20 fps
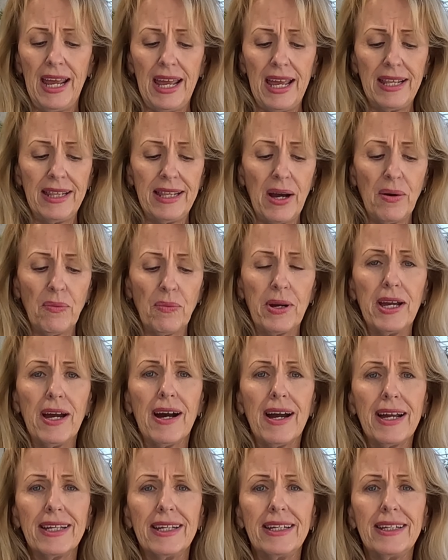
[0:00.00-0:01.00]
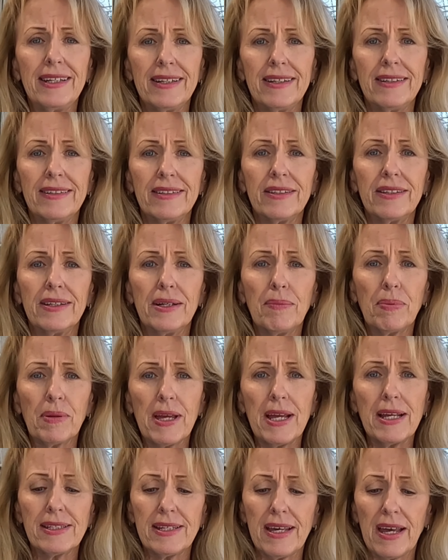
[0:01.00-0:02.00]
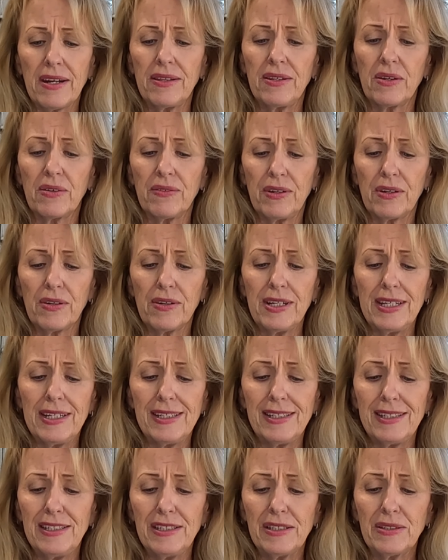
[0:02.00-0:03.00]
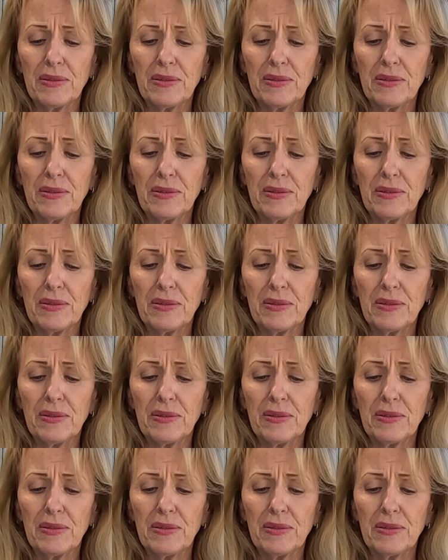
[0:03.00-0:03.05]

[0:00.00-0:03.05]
And that way I can get the plants out of there very easy.